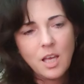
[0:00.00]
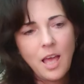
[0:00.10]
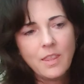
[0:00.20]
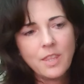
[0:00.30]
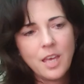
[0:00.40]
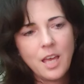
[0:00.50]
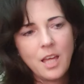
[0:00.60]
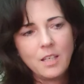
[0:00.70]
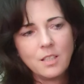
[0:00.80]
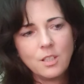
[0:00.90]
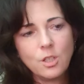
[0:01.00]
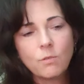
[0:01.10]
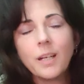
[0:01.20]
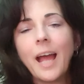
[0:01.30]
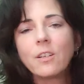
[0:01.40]
and then
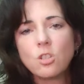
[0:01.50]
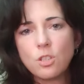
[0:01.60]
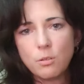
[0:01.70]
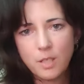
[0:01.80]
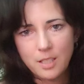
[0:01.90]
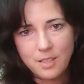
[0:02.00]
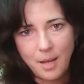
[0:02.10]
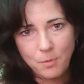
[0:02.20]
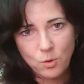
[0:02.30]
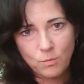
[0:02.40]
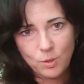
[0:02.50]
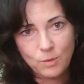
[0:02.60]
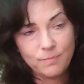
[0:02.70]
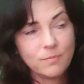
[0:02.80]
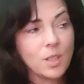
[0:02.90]
your reaction to it is
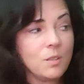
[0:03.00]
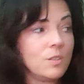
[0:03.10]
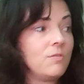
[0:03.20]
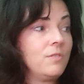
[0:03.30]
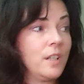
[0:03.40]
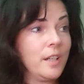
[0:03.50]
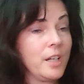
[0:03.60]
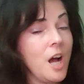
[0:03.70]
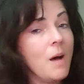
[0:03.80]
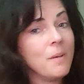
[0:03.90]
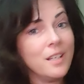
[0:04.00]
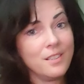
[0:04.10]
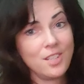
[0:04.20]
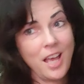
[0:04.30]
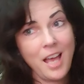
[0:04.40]
abnormal. It's very
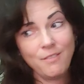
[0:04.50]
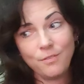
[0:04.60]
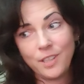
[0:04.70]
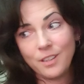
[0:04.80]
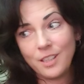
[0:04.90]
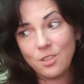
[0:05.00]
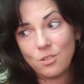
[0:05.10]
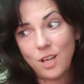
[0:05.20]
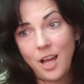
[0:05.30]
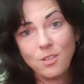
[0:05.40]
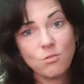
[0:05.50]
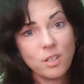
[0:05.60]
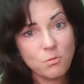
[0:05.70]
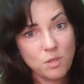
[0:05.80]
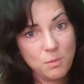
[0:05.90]
common to have a very high
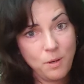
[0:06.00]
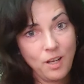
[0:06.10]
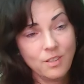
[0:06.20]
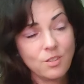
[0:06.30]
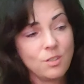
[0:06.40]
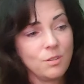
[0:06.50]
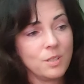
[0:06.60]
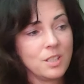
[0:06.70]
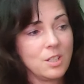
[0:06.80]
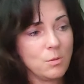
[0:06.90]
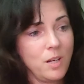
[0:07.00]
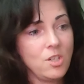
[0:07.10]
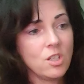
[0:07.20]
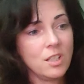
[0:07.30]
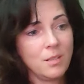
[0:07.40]
stress response to a
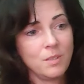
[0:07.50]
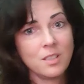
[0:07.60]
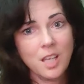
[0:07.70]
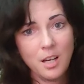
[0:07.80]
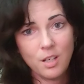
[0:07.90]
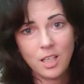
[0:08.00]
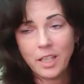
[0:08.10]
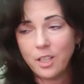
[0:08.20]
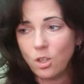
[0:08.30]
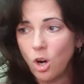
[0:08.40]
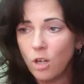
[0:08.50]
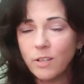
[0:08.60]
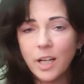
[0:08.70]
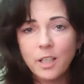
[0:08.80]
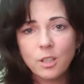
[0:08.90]
situation that was scary, like a car
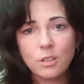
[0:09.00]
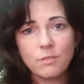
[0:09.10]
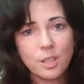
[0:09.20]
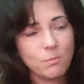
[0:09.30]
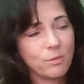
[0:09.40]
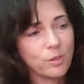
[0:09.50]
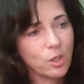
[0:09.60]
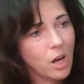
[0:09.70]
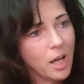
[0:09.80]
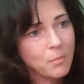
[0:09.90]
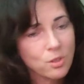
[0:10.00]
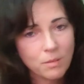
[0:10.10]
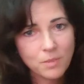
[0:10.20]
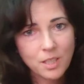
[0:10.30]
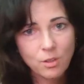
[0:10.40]
wreck or a victim of a crime or
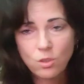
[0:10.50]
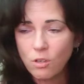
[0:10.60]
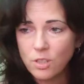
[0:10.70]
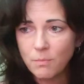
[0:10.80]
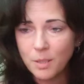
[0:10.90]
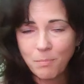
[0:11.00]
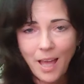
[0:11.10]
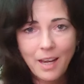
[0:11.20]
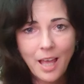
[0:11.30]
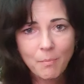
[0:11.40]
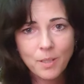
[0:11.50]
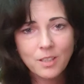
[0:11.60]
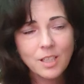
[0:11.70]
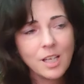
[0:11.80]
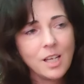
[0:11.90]
something, or saw something bad happen.